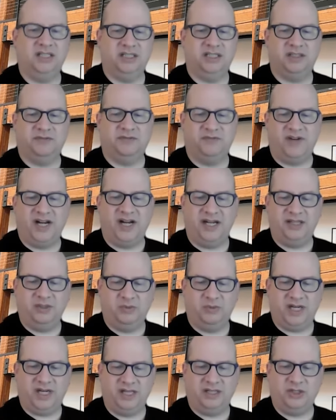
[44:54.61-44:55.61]
it's to find
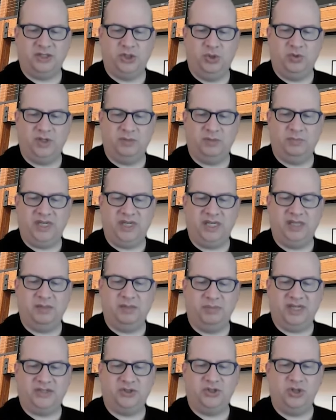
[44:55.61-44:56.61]
the way that you can be
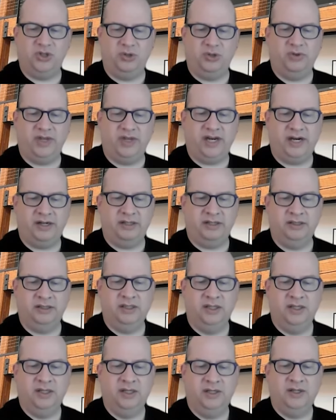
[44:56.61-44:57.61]
the best you there.